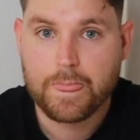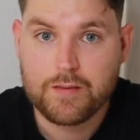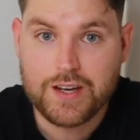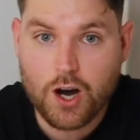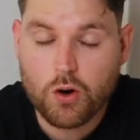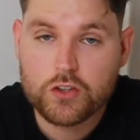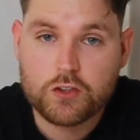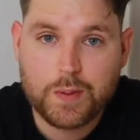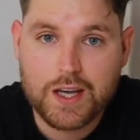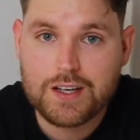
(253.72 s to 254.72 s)
Now, on
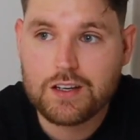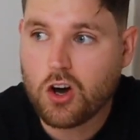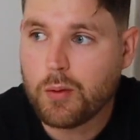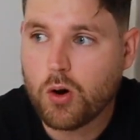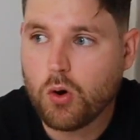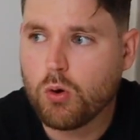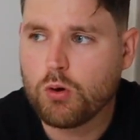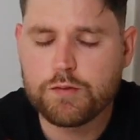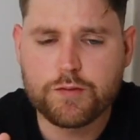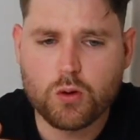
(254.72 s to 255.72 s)
speeding, I'm
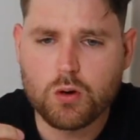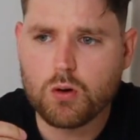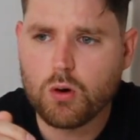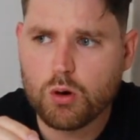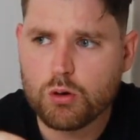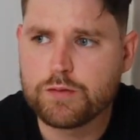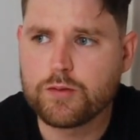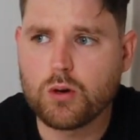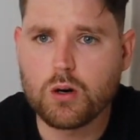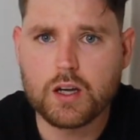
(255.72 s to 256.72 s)
all
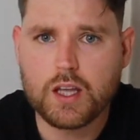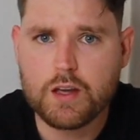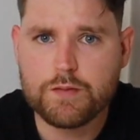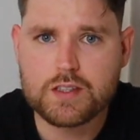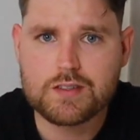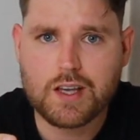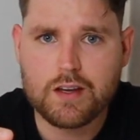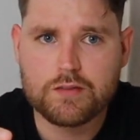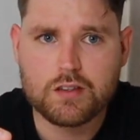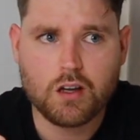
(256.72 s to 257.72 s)
for if it's
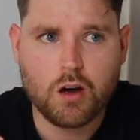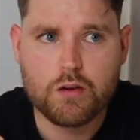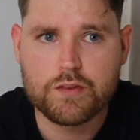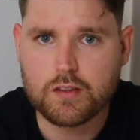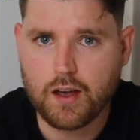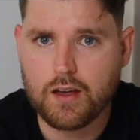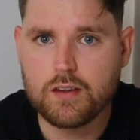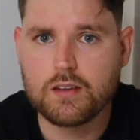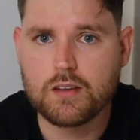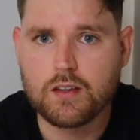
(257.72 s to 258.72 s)
safe to
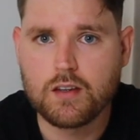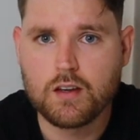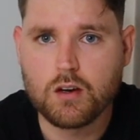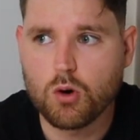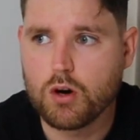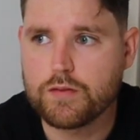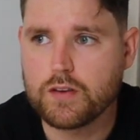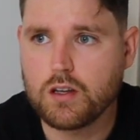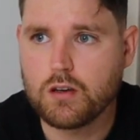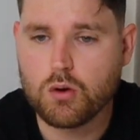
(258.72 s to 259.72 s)
overtake, or
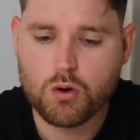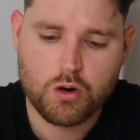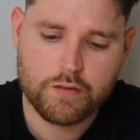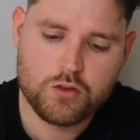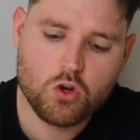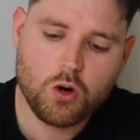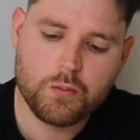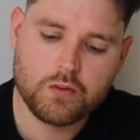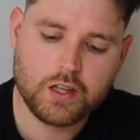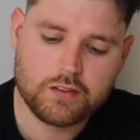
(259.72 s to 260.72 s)
if
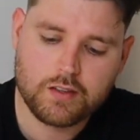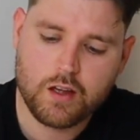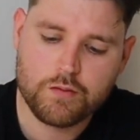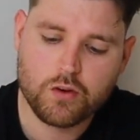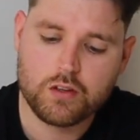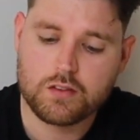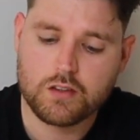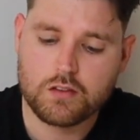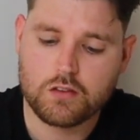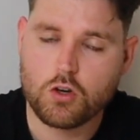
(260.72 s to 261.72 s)
you're, let's say for
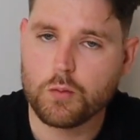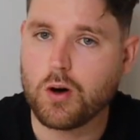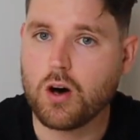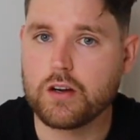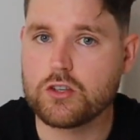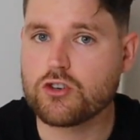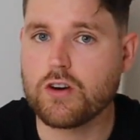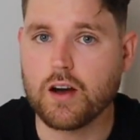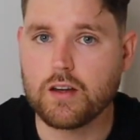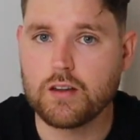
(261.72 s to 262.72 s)
instance, you're behind a
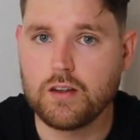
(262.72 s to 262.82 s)
truck